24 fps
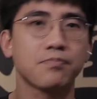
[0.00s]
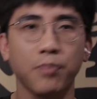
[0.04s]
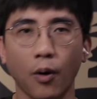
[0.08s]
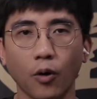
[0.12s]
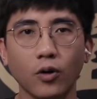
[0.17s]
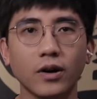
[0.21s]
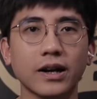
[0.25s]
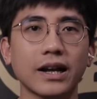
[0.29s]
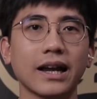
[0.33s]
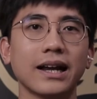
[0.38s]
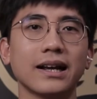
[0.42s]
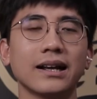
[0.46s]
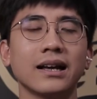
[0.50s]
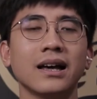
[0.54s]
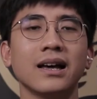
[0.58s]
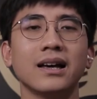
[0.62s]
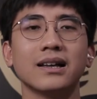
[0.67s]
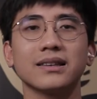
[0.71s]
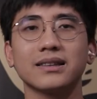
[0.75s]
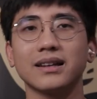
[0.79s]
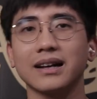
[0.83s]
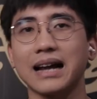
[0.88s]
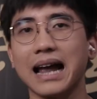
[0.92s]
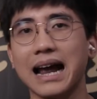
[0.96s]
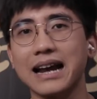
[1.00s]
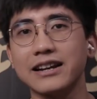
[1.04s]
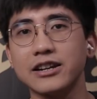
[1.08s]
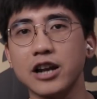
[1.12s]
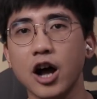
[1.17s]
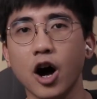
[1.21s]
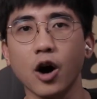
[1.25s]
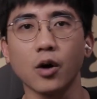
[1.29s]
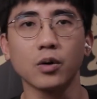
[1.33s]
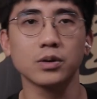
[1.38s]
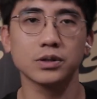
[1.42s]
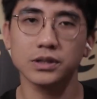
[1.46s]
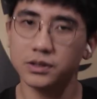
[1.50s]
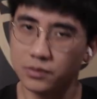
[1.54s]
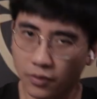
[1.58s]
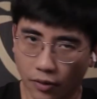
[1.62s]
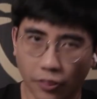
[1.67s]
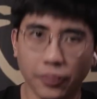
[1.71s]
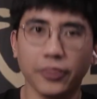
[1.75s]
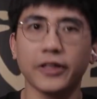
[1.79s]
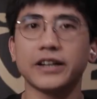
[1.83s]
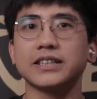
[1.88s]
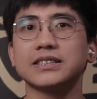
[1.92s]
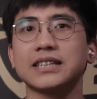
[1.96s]
Poking the guy's nose,
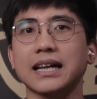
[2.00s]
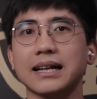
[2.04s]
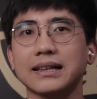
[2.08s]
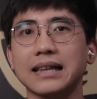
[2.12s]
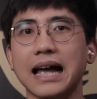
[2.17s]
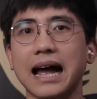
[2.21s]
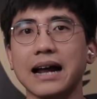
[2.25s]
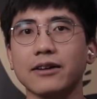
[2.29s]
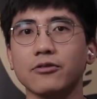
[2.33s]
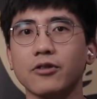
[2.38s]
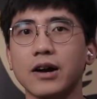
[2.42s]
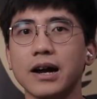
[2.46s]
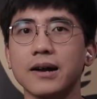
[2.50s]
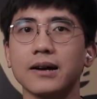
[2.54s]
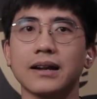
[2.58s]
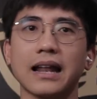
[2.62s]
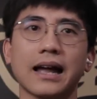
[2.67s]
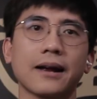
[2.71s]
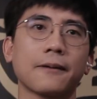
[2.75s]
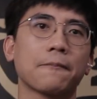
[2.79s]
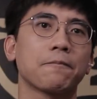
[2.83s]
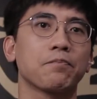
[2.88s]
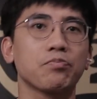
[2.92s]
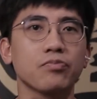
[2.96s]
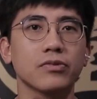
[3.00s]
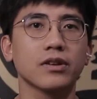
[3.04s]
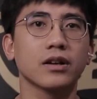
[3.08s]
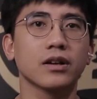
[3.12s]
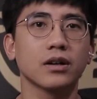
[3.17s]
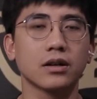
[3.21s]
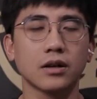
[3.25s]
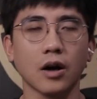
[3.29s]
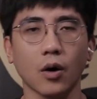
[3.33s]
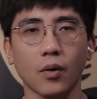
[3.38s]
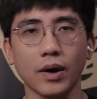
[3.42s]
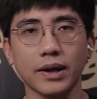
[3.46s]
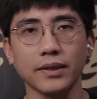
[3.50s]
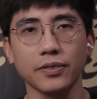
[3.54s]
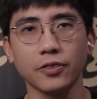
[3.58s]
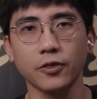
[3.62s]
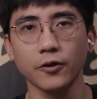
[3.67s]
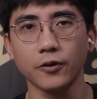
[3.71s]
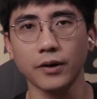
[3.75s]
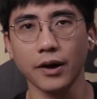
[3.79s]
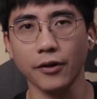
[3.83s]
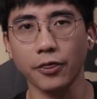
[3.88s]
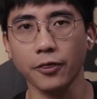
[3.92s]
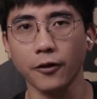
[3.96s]
things like that, right? Like going
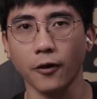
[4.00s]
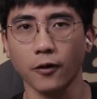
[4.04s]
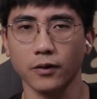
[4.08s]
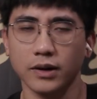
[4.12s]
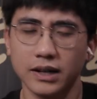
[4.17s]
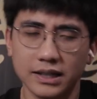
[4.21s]
through the throat.